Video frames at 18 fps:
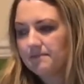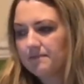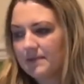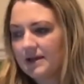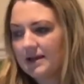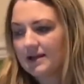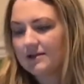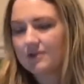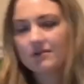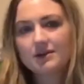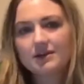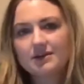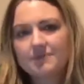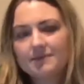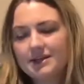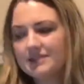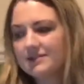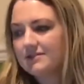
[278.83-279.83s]
according to
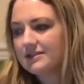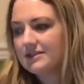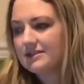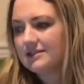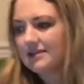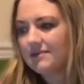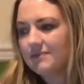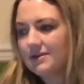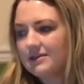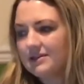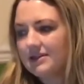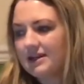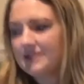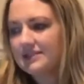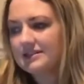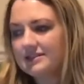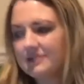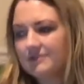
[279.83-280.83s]
many sources, can be
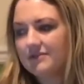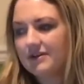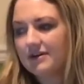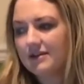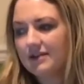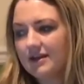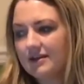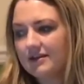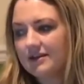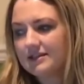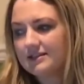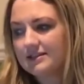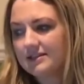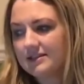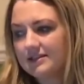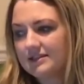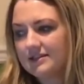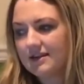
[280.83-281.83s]
traced to early
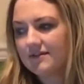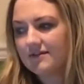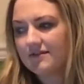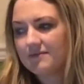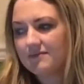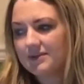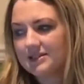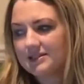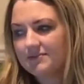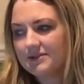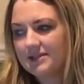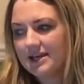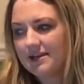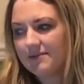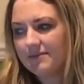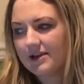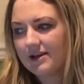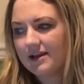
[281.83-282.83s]
Christians of
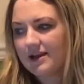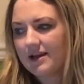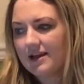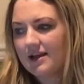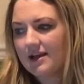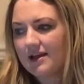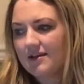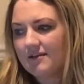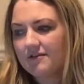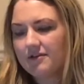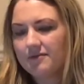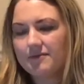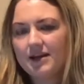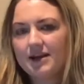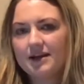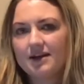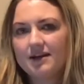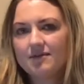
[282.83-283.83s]
Mesopotamia. From
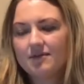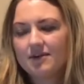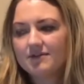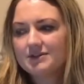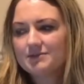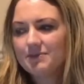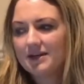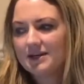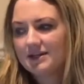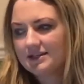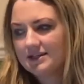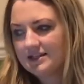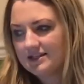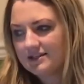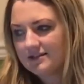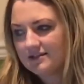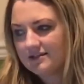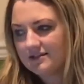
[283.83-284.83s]
there, it would have spread into
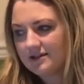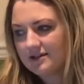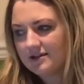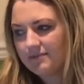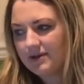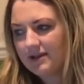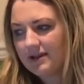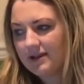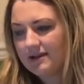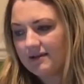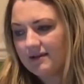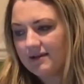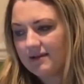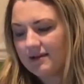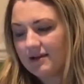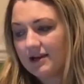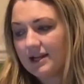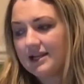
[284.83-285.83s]
Eastern Europe
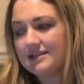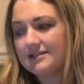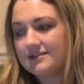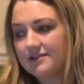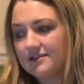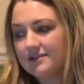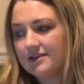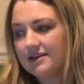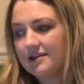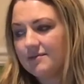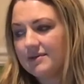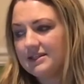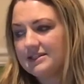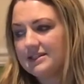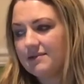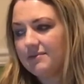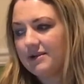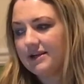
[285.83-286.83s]
and
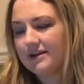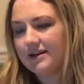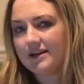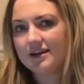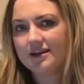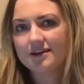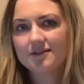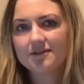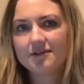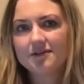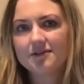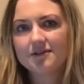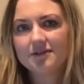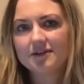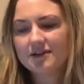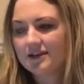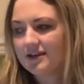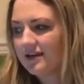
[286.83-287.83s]
Siberia through the
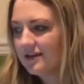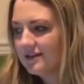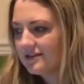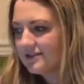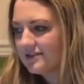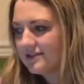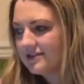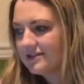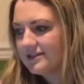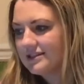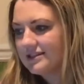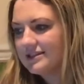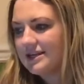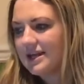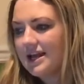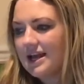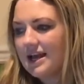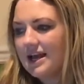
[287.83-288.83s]
Orthodox churches,
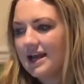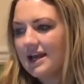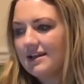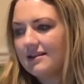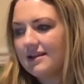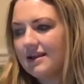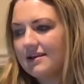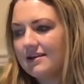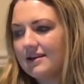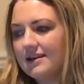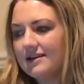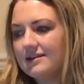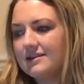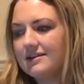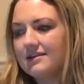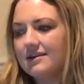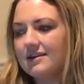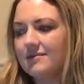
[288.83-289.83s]
and later
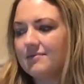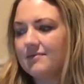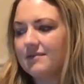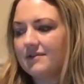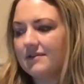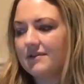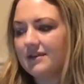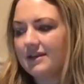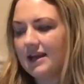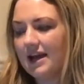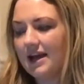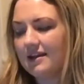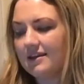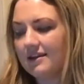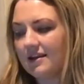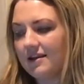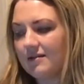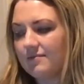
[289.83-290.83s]
into Europe through the
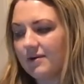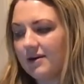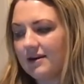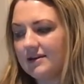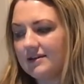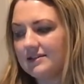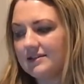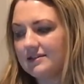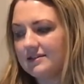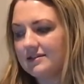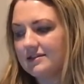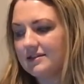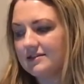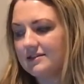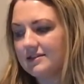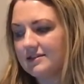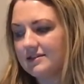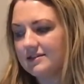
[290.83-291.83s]
Catholic and Protestant
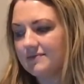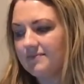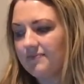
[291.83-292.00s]
churches.